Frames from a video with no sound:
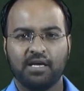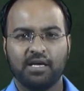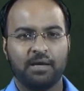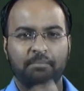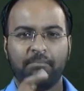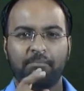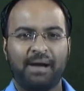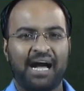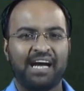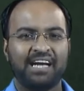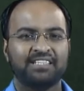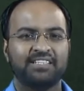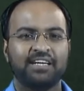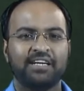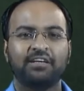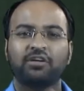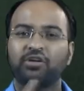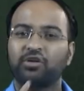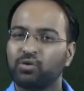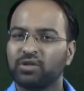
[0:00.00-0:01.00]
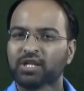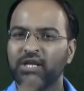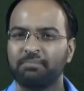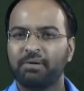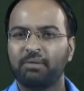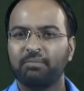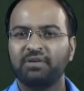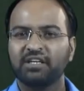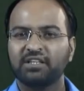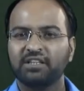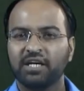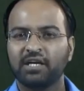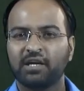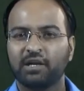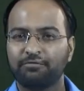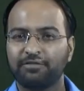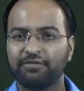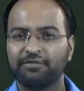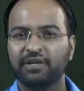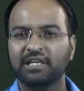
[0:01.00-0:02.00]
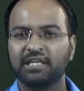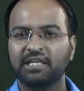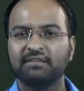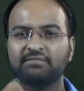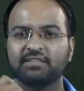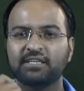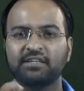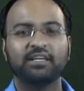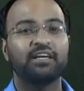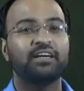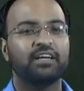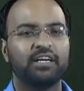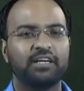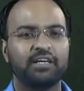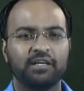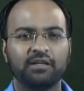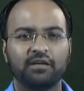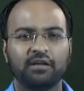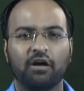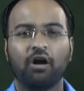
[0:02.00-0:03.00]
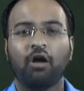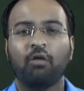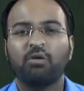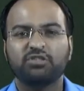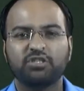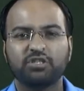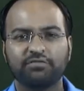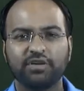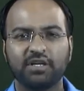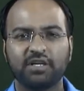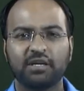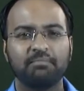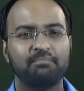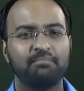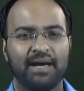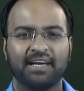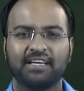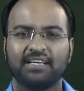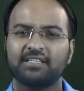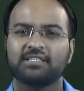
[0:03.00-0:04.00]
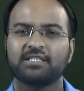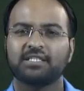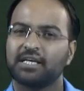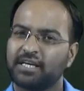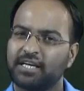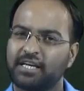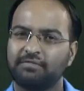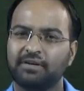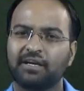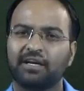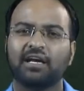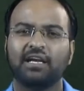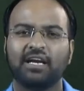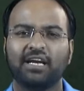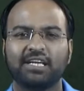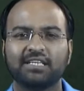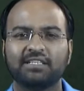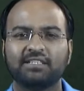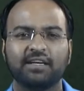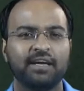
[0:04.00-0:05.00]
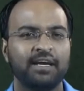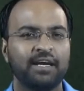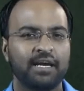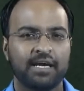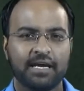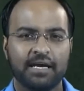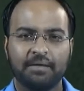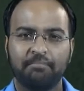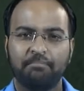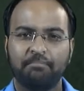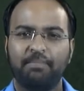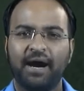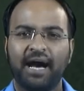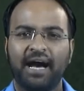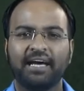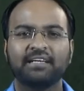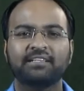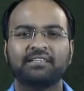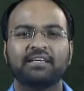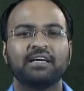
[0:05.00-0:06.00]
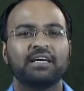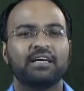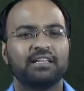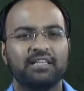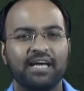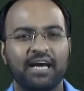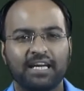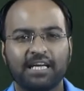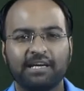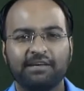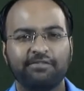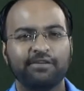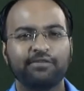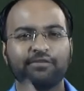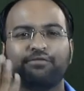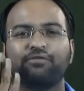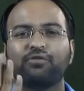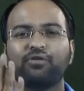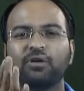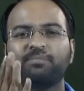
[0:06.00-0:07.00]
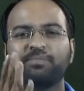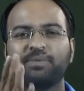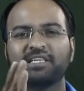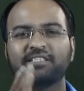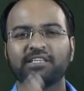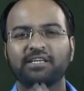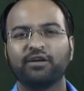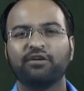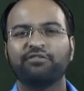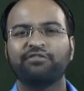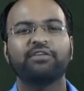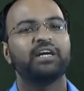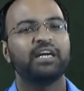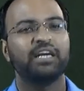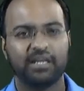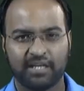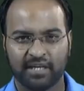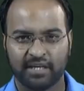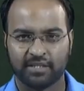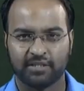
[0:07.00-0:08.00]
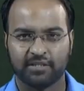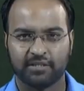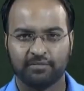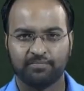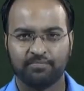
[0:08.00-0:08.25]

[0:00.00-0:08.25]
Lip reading: bank said to the public that we will give certain return. How much of return bank is giving? Let us say banks, they are giving 4% of interest.